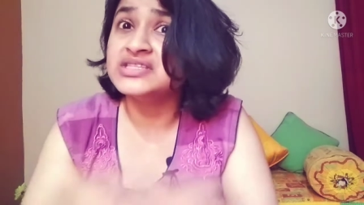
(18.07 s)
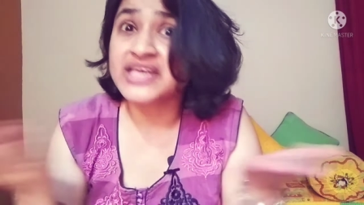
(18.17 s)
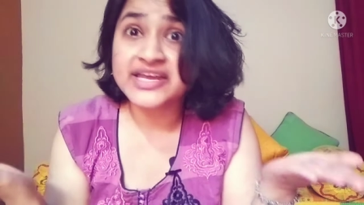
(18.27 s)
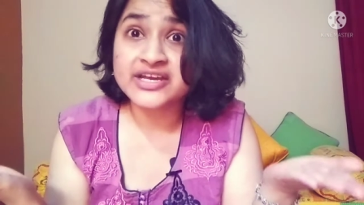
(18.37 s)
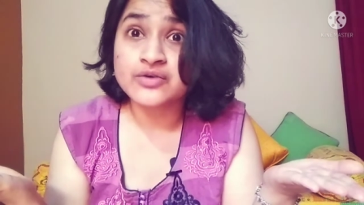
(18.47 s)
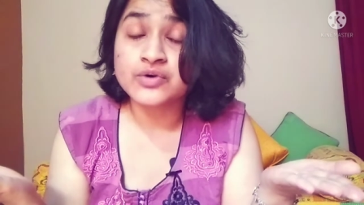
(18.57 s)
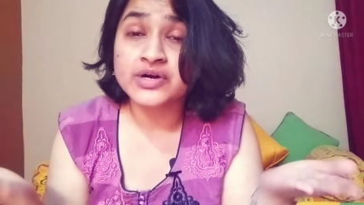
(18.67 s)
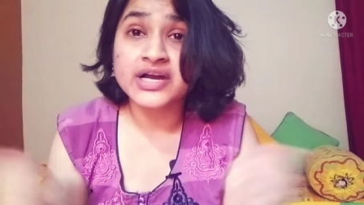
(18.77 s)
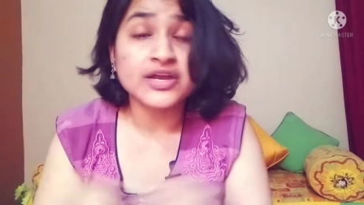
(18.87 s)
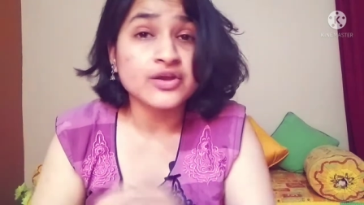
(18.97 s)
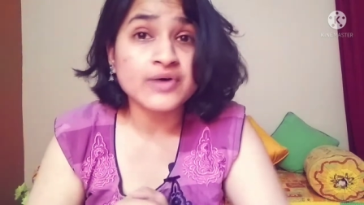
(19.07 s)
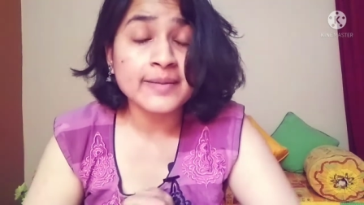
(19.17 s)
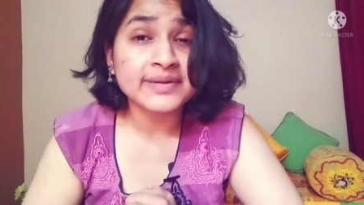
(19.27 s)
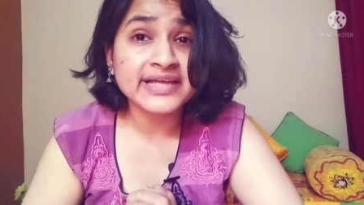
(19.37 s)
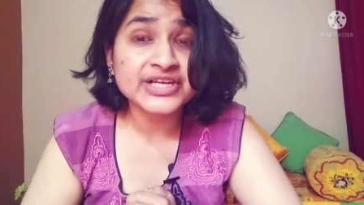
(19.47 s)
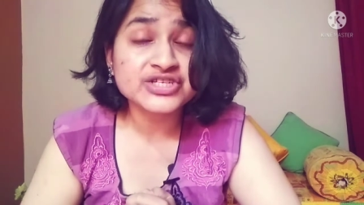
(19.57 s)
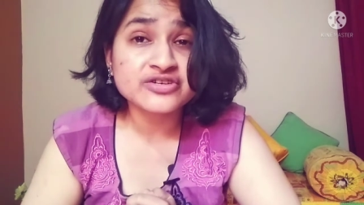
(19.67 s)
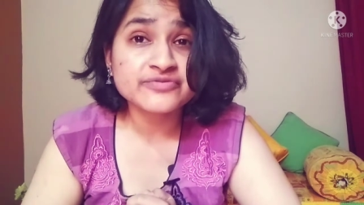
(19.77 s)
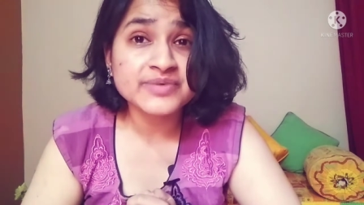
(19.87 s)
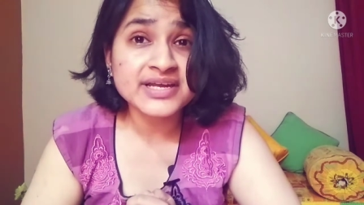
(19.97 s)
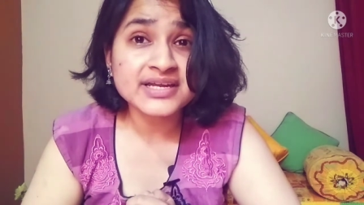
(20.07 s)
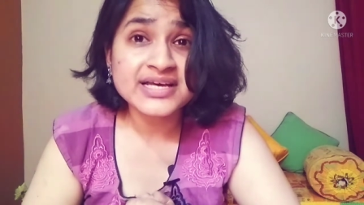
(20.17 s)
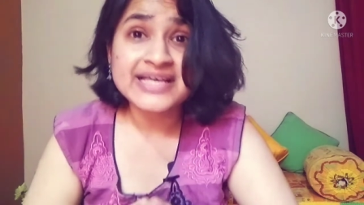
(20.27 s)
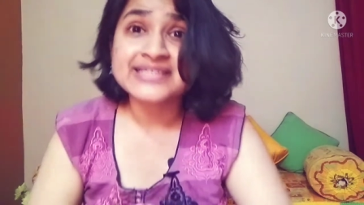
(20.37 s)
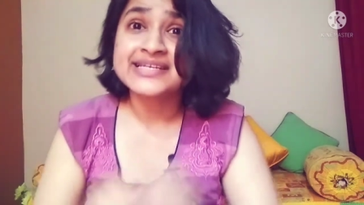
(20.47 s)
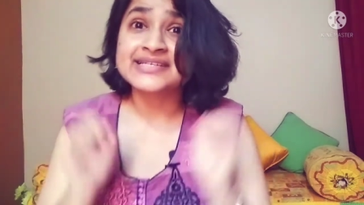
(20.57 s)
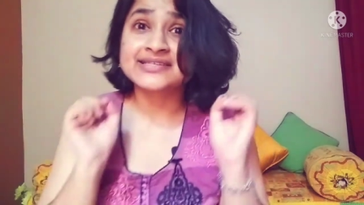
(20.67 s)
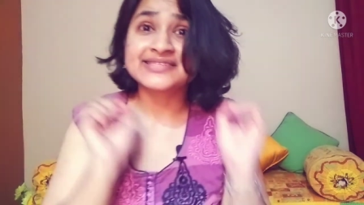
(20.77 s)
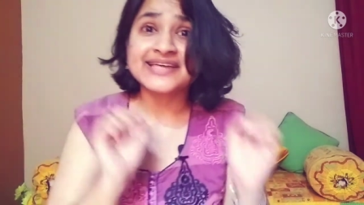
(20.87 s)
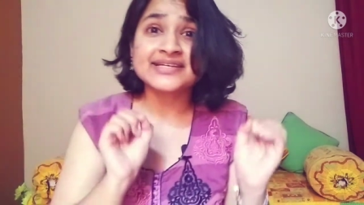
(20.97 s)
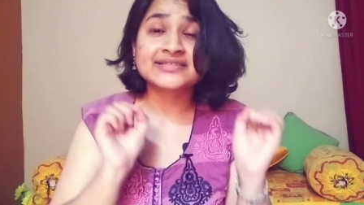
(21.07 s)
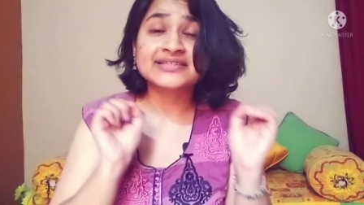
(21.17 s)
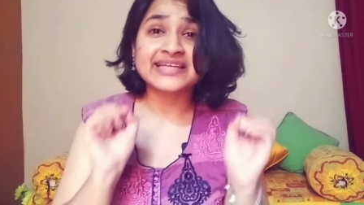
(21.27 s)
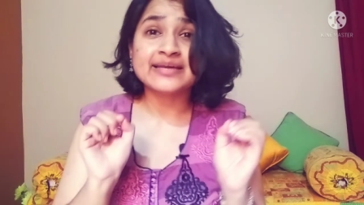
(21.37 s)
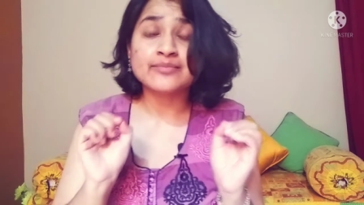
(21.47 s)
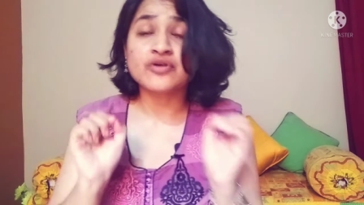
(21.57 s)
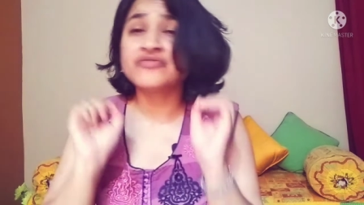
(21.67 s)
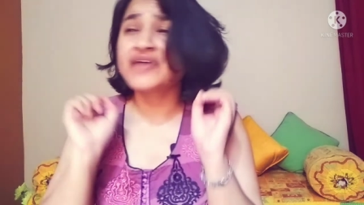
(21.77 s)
they require no application of brain? Since the central theme of